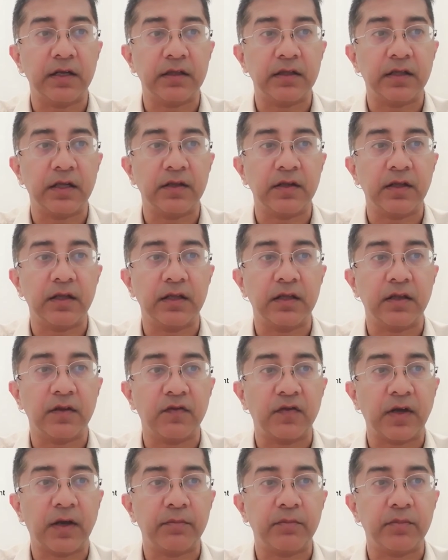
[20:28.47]
then
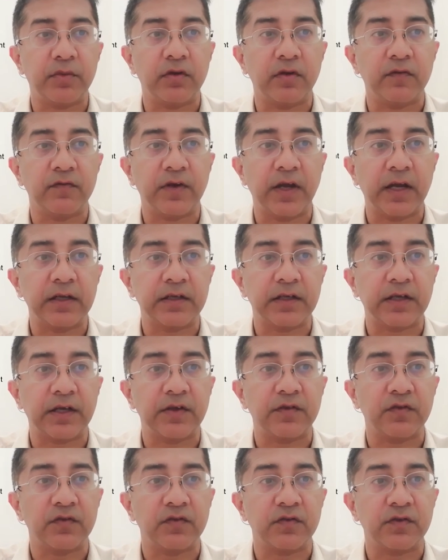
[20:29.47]
sample of n
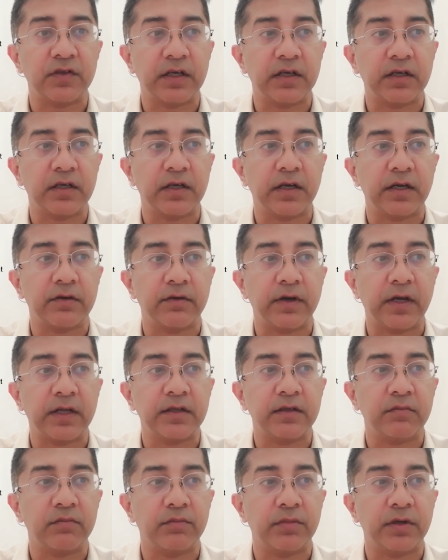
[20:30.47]
cases taken at
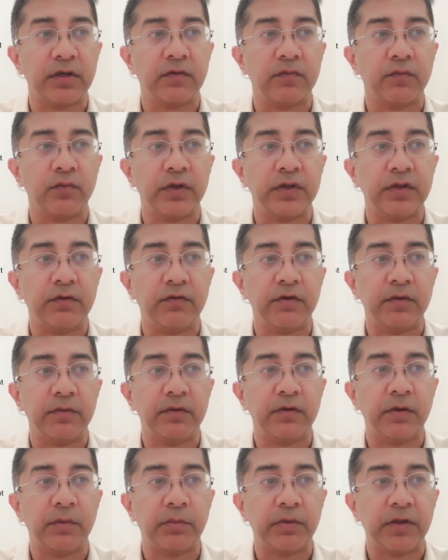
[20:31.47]
random but with
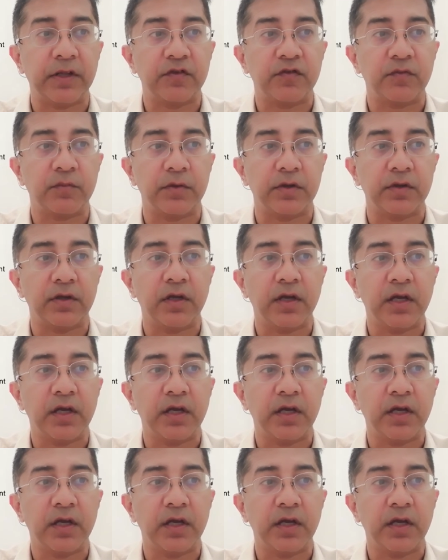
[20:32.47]
replacement.